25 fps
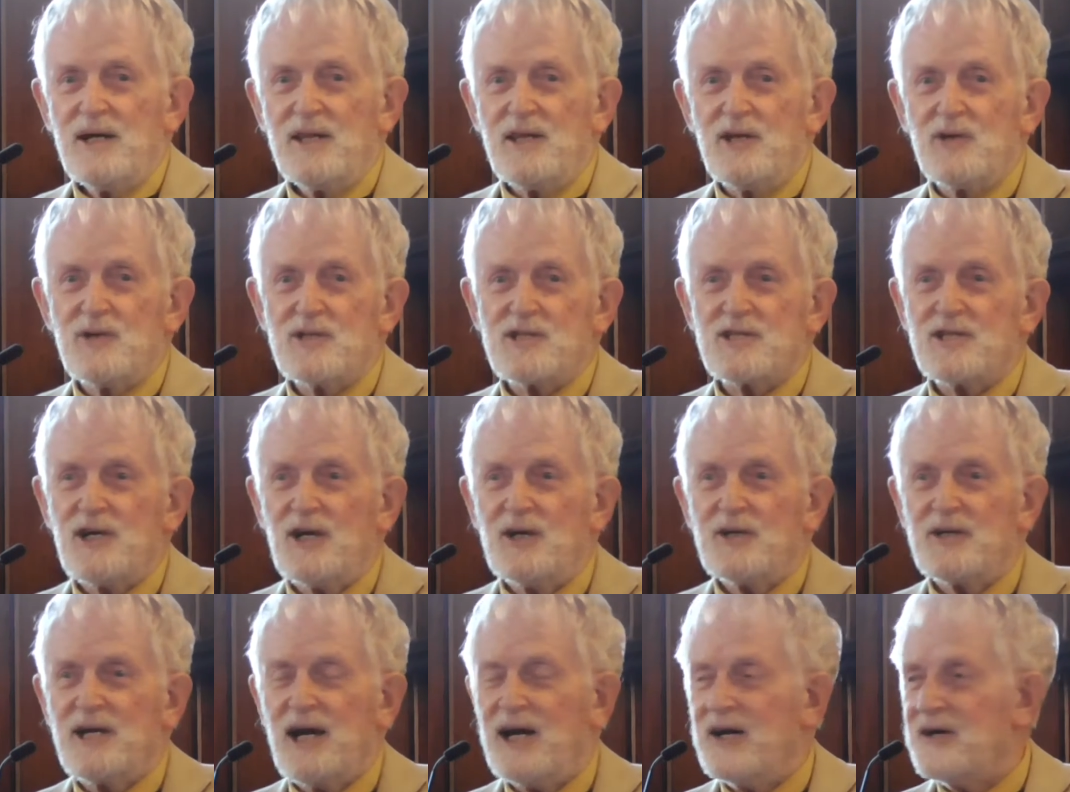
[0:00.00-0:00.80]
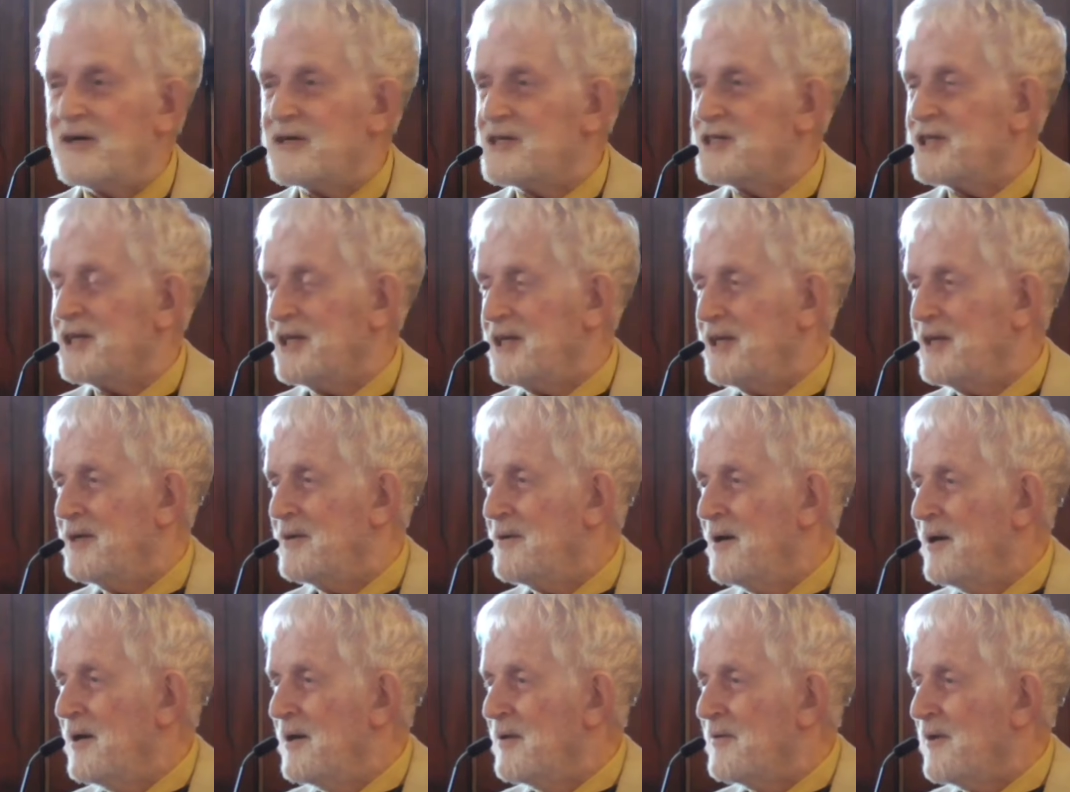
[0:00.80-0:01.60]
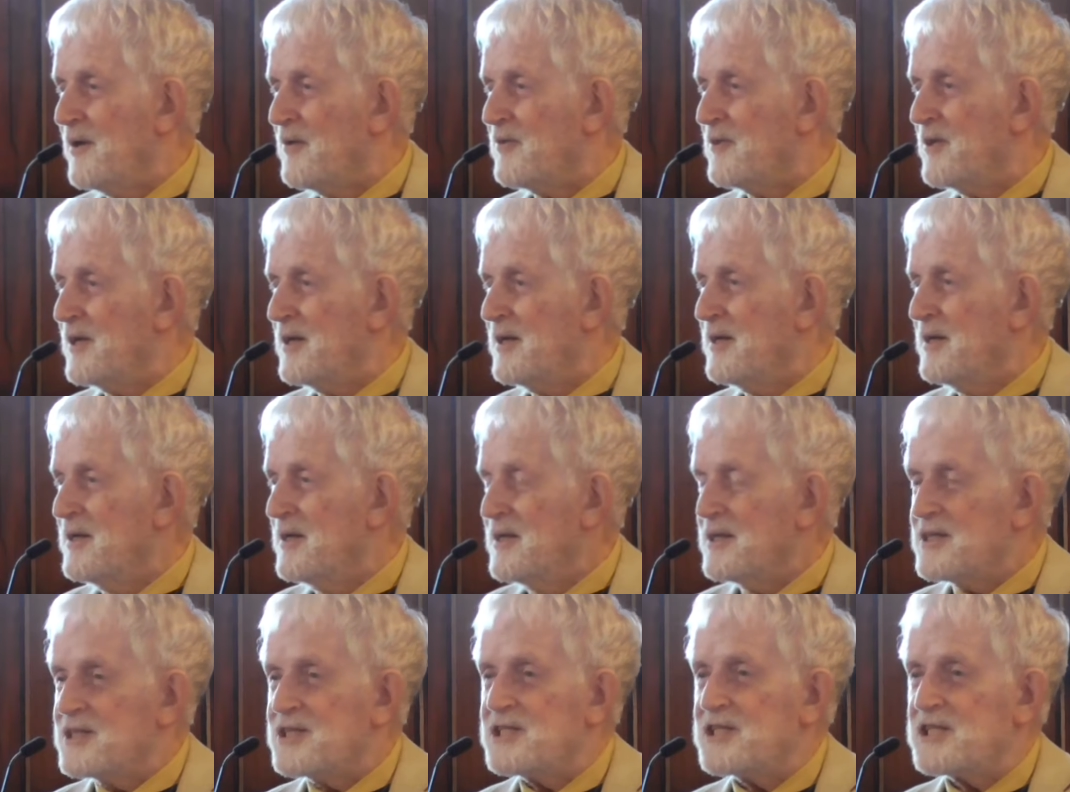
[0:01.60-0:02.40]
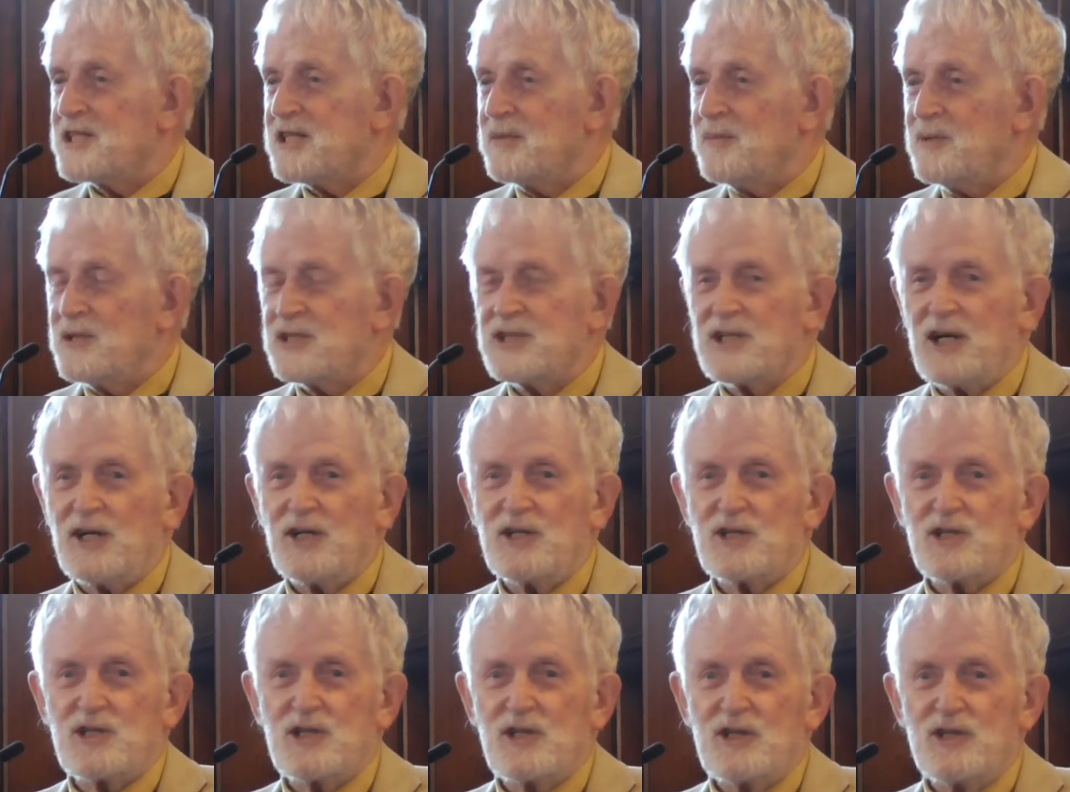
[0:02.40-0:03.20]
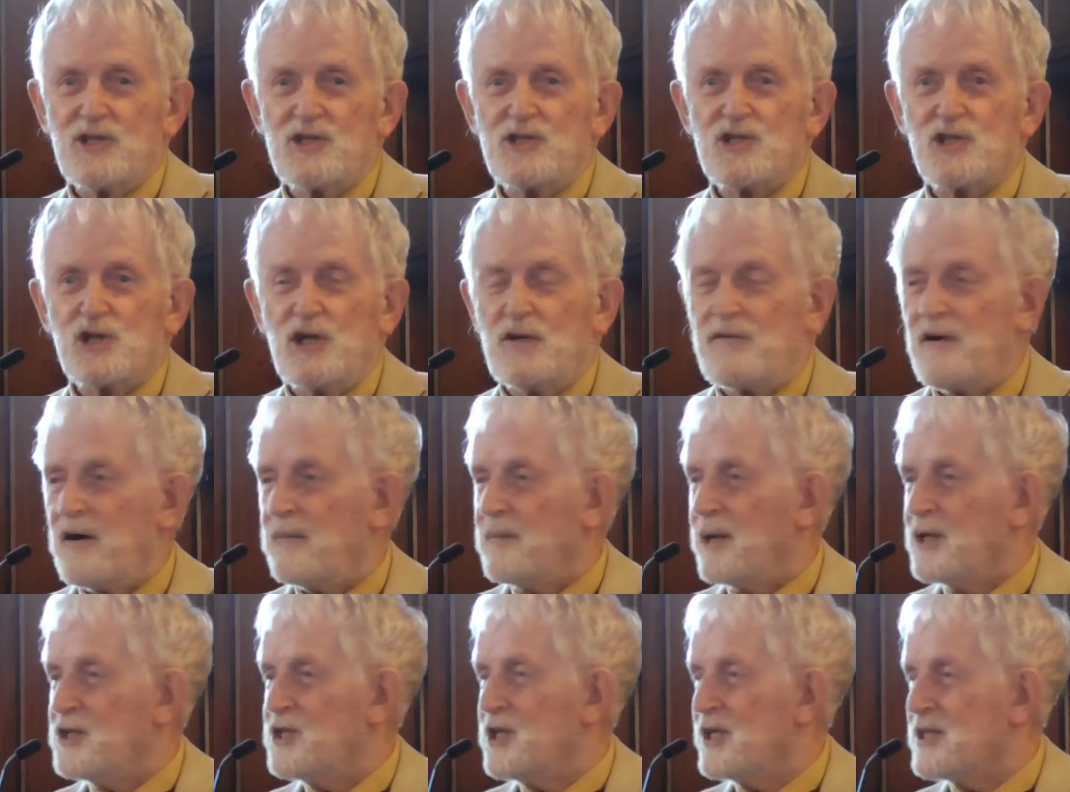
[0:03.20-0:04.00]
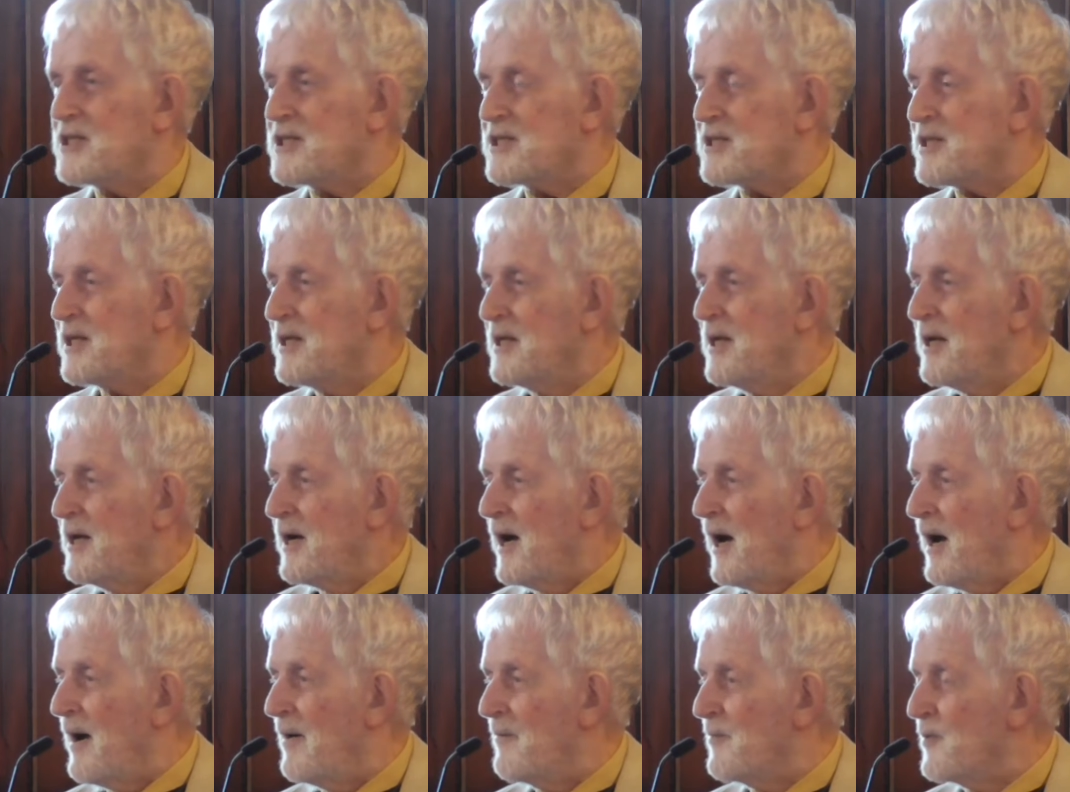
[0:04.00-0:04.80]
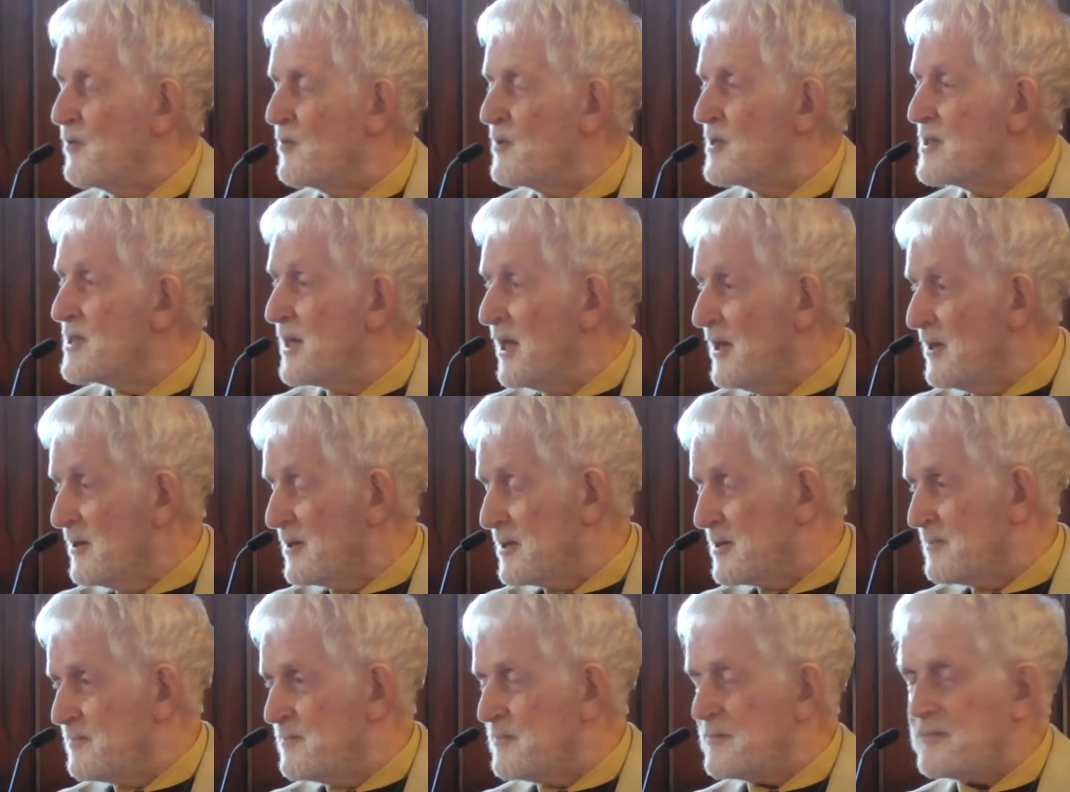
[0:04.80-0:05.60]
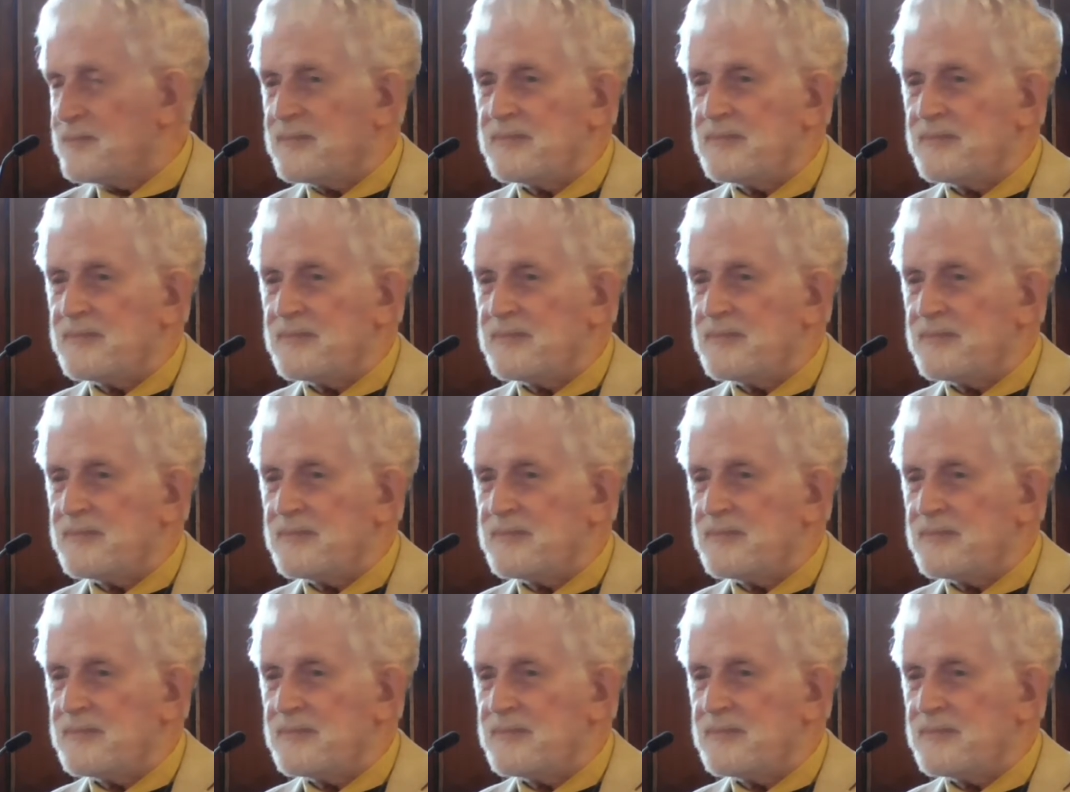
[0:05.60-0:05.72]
There is no guarantee that the system is going to serve up a just result.